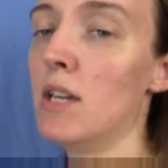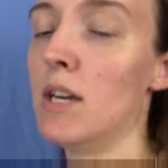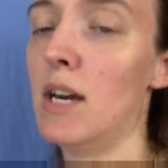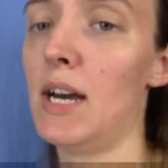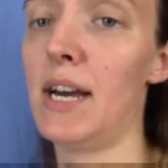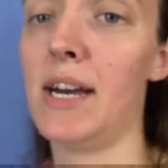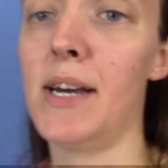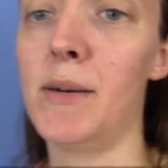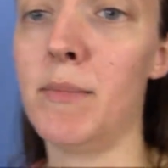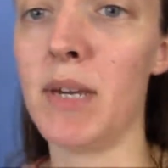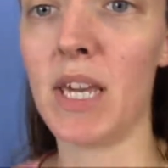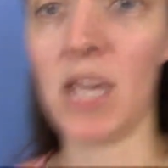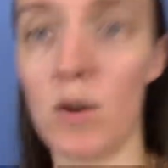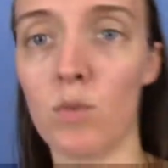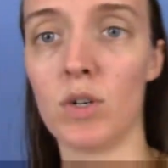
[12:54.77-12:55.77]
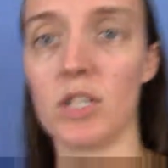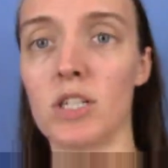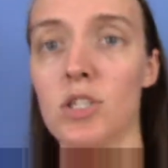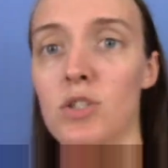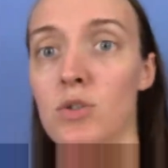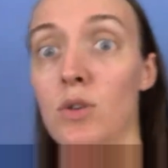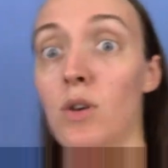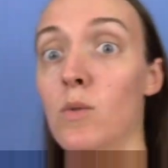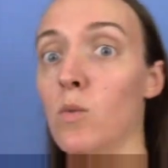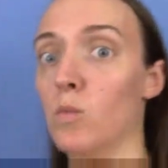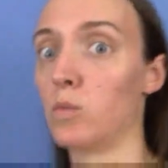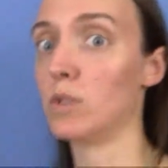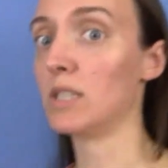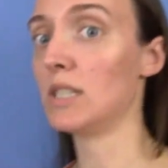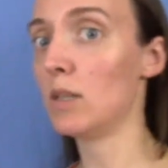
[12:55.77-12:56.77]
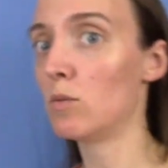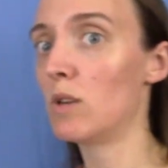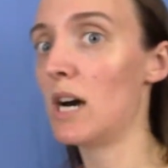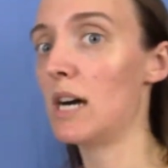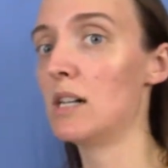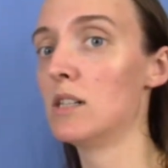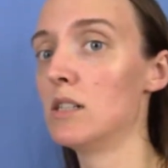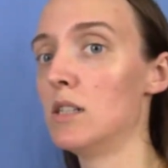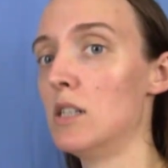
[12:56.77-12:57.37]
It works really well,